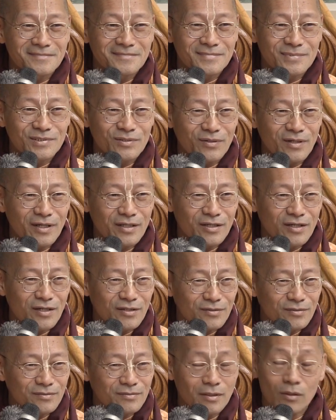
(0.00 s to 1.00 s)
So are you
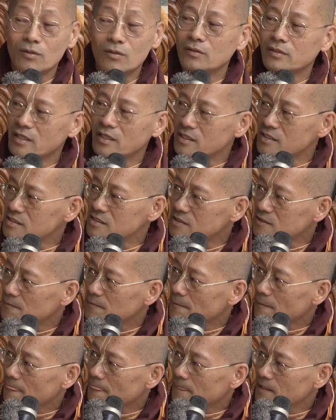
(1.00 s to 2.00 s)
going? Oh, yes.
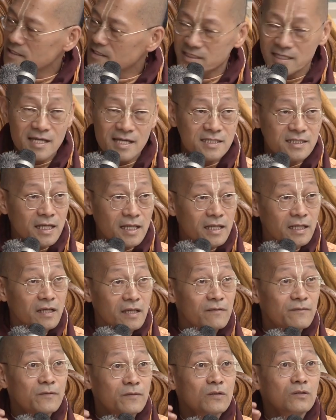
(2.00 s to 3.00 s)
It says that
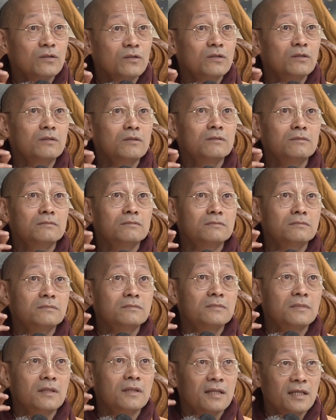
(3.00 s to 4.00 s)
if you
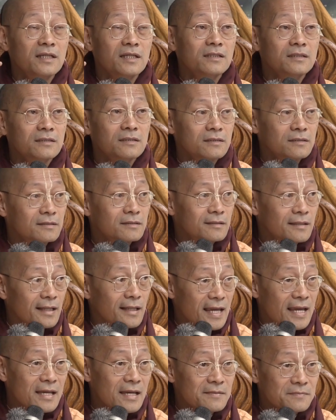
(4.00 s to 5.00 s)
lit
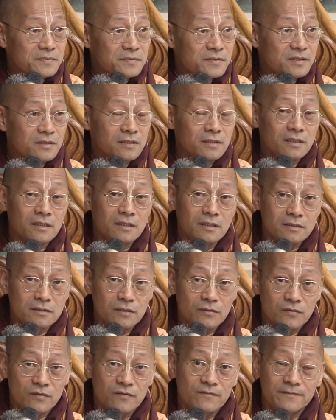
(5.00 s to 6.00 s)
lamps on
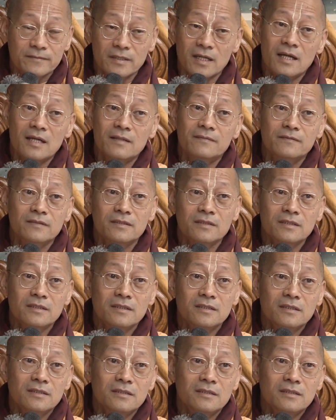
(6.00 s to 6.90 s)
the rooftop,